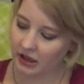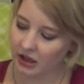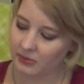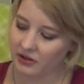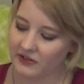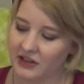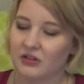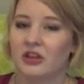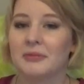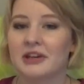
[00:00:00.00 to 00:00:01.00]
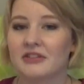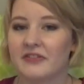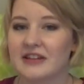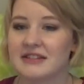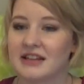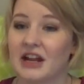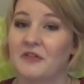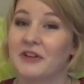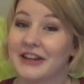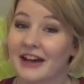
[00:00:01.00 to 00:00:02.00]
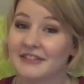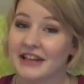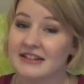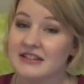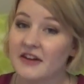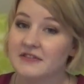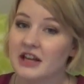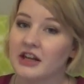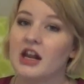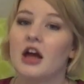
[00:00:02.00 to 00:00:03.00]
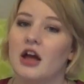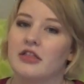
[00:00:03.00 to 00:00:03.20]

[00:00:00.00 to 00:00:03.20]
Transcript: If he's really being fussy and I really have to get stuff done,